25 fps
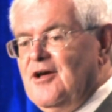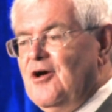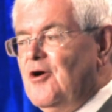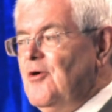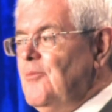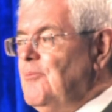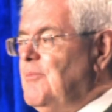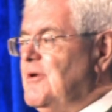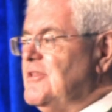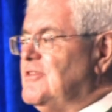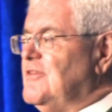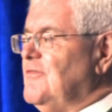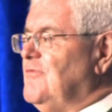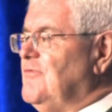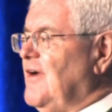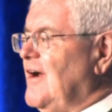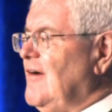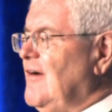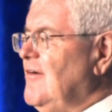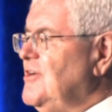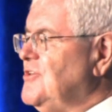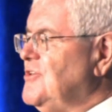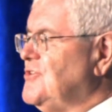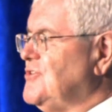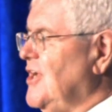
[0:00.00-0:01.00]
But the
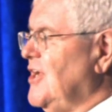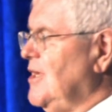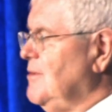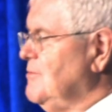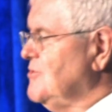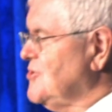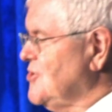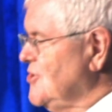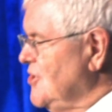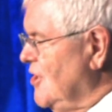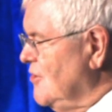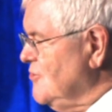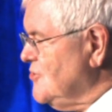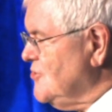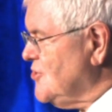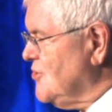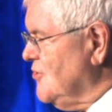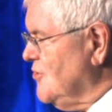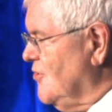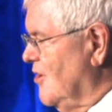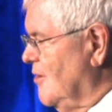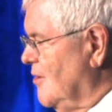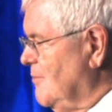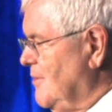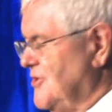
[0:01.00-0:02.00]
very same
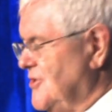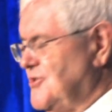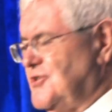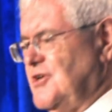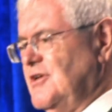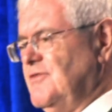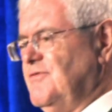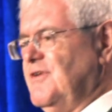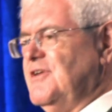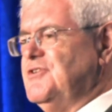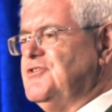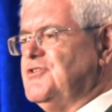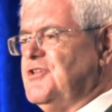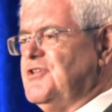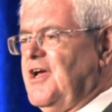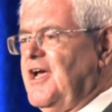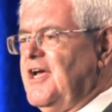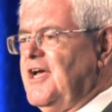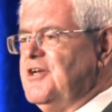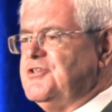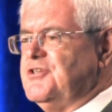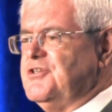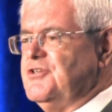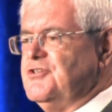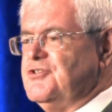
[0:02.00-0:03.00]
snowstorm has convinced the
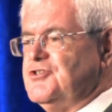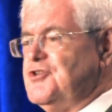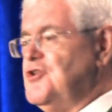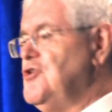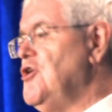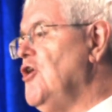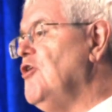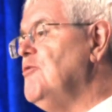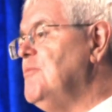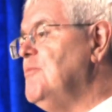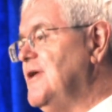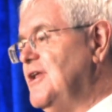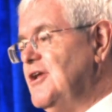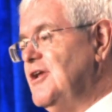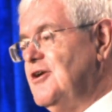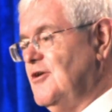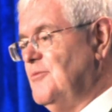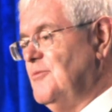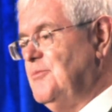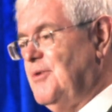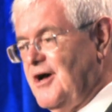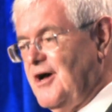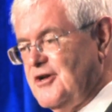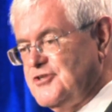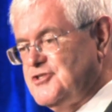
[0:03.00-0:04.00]
Hessians nobody
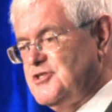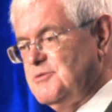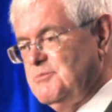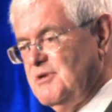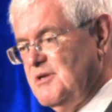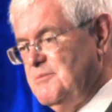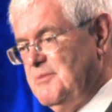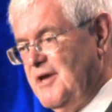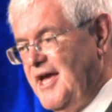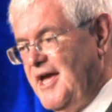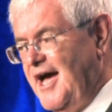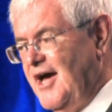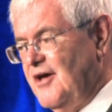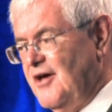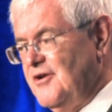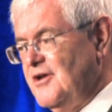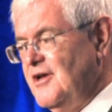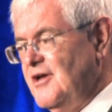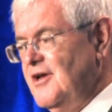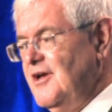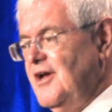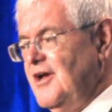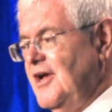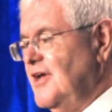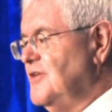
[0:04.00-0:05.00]
could possibly be out,
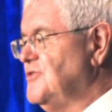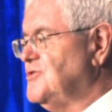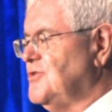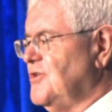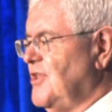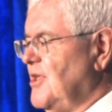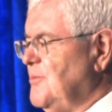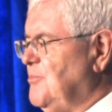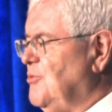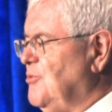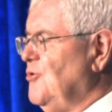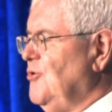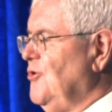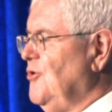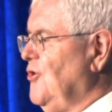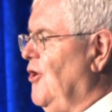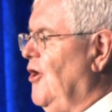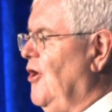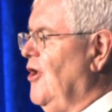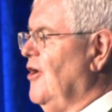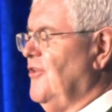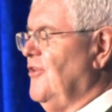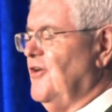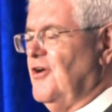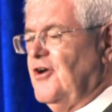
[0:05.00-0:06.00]
and so they pulled
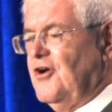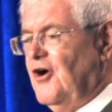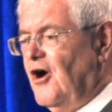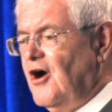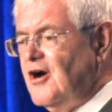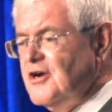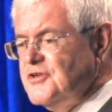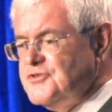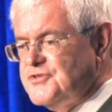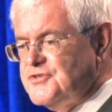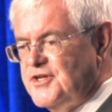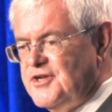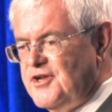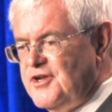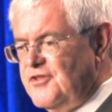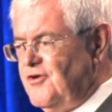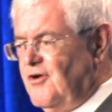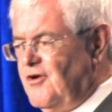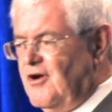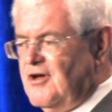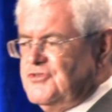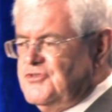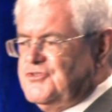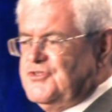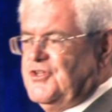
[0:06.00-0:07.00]
all of their guards in, and they're
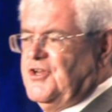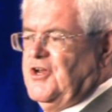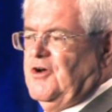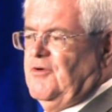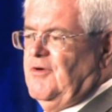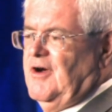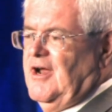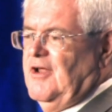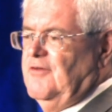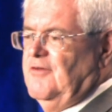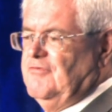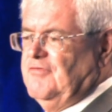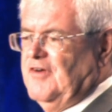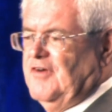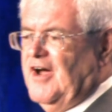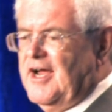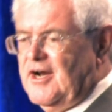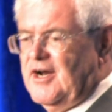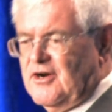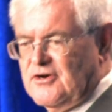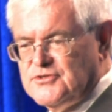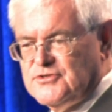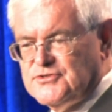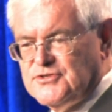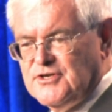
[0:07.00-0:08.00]
all sitting around
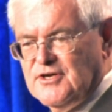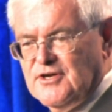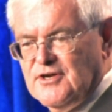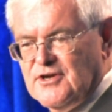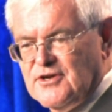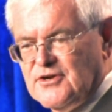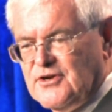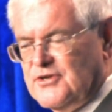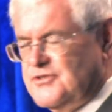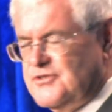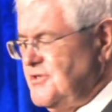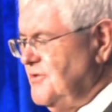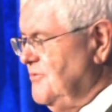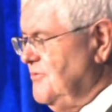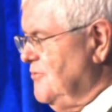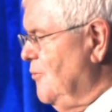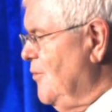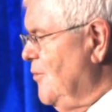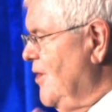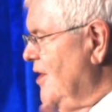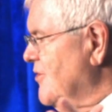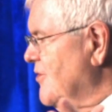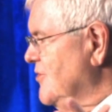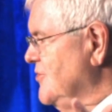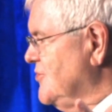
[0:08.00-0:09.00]
fires because the
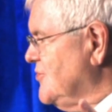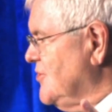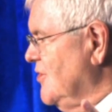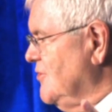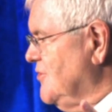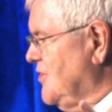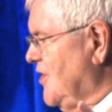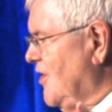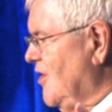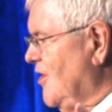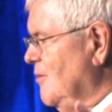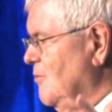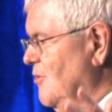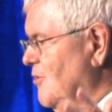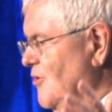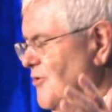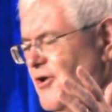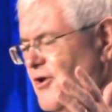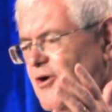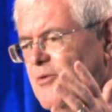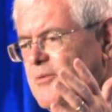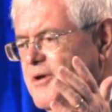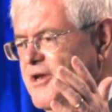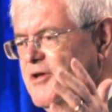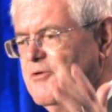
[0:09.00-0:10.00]
weather is so terrible
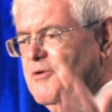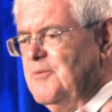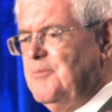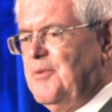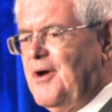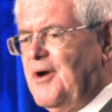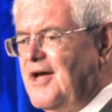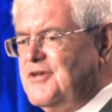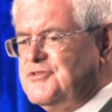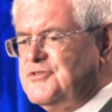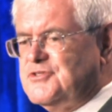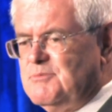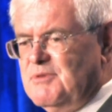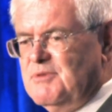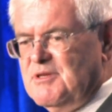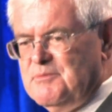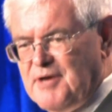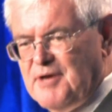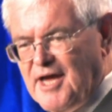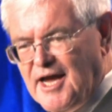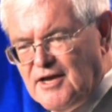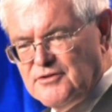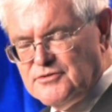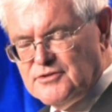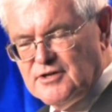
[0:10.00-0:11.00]
nobody would possibly
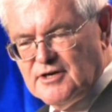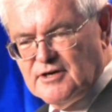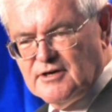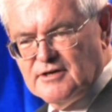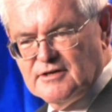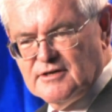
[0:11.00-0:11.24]
be out there.